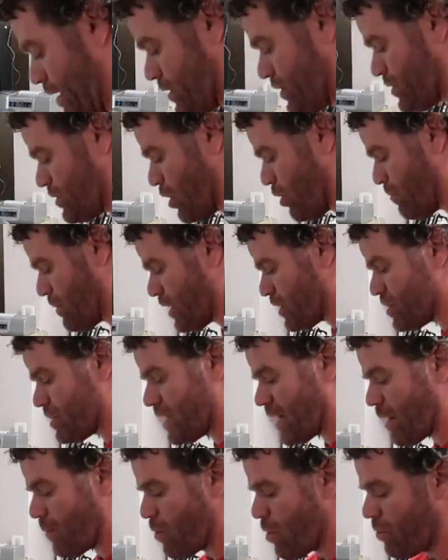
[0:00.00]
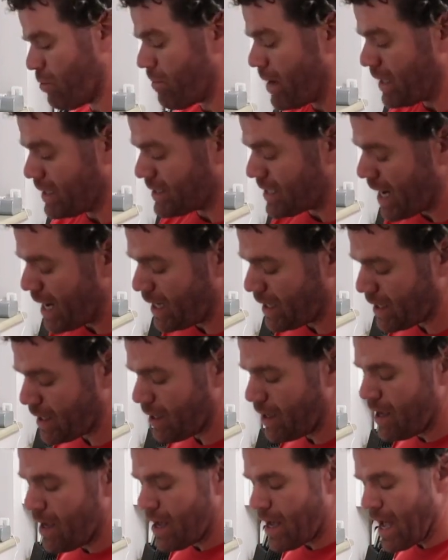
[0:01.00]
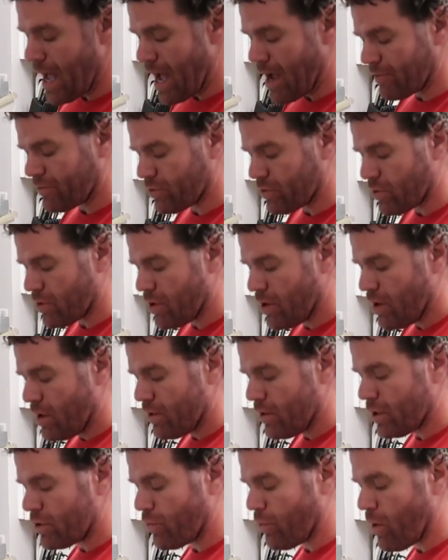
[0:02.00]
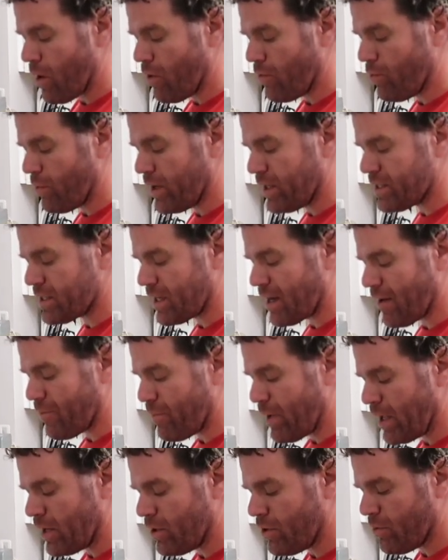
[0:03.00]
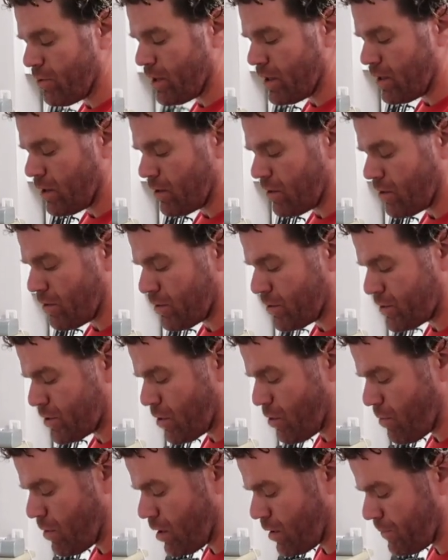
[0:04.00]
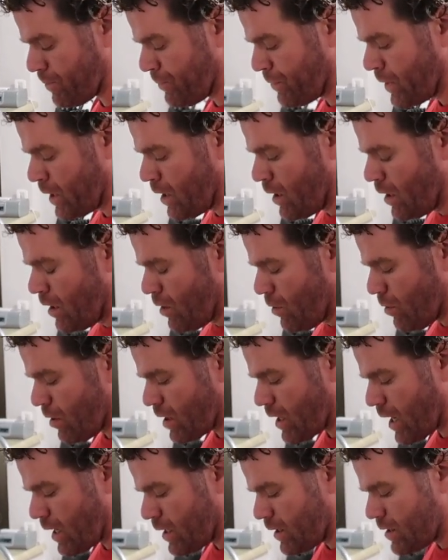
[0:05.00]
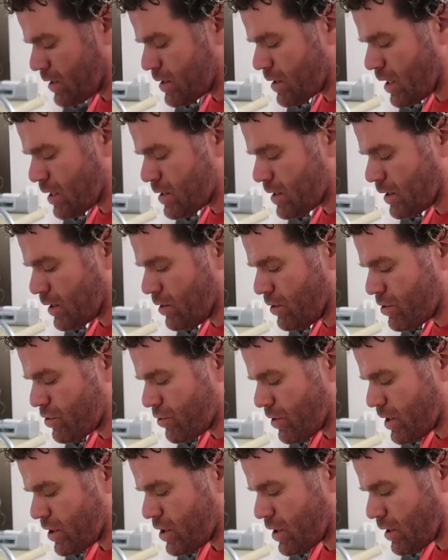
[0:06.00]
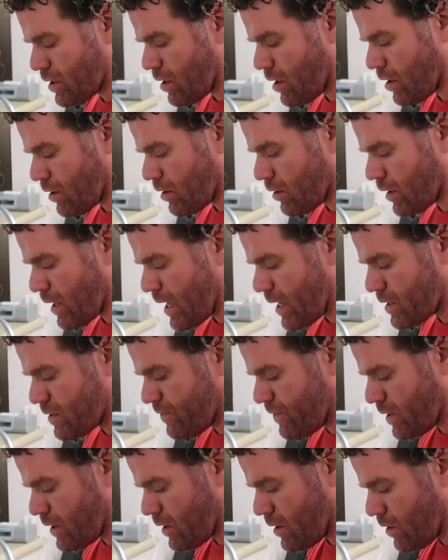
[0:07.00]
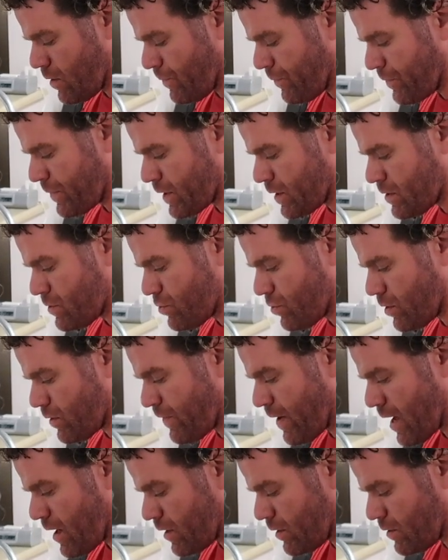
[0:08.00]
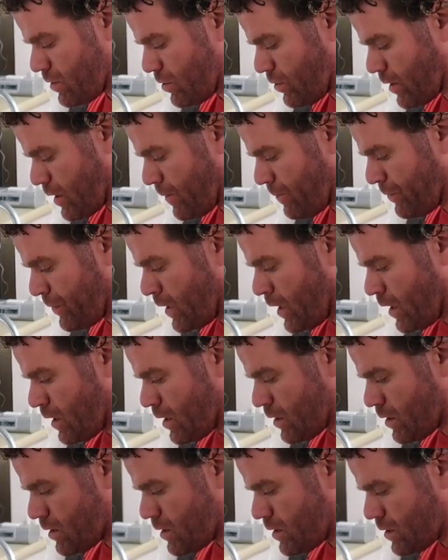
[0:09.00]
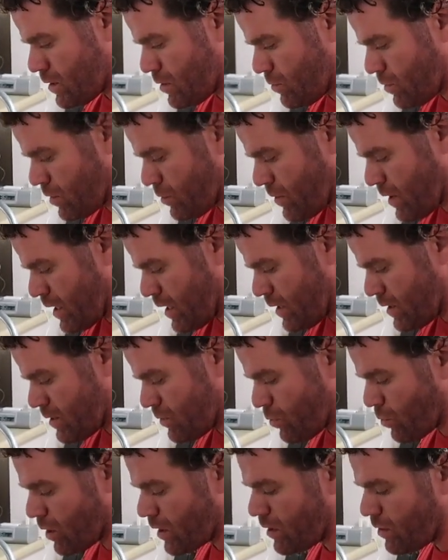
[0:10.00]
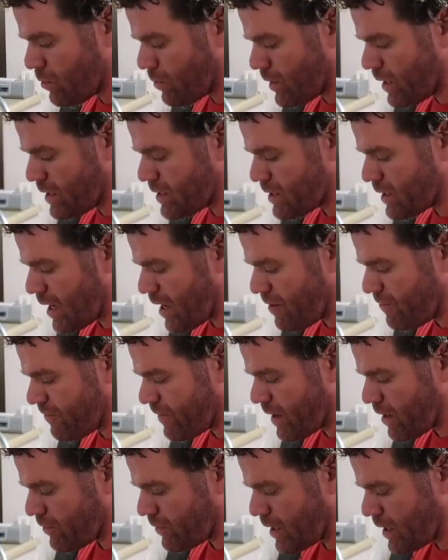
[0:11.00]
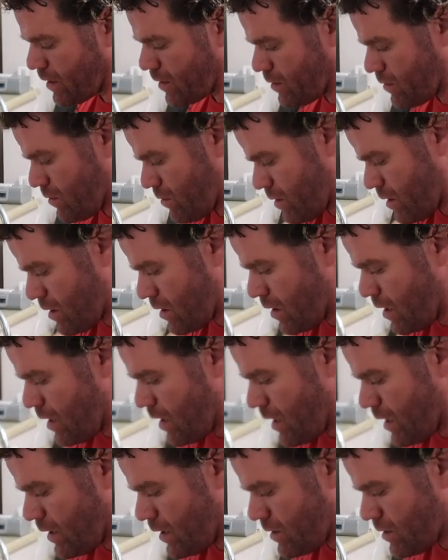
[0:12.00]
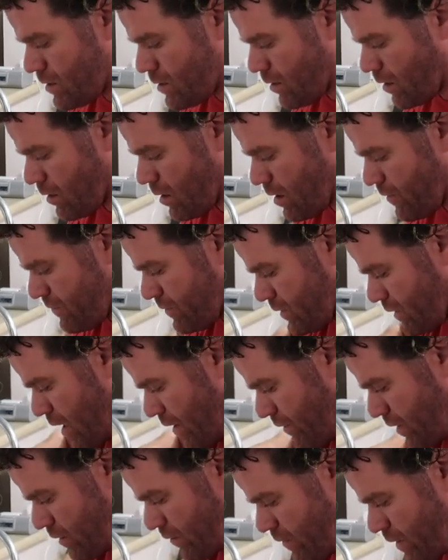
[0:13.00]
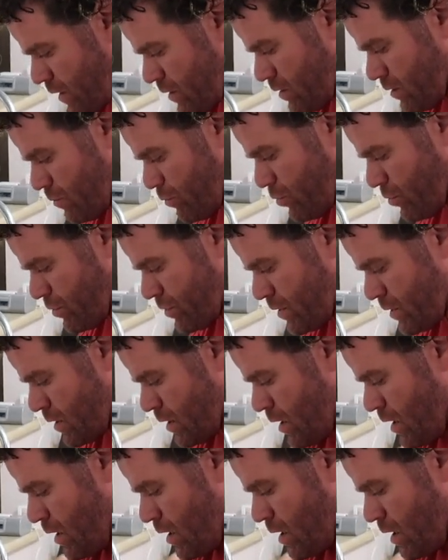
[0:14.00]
it so much that I won't maintain it after the 12 weeks that I've been doing it or so on. We were kind of discussing nutrition on our last video, sort of how to do it. And this is one of the ways that I found how to do it. I didn't start off loving vegetables.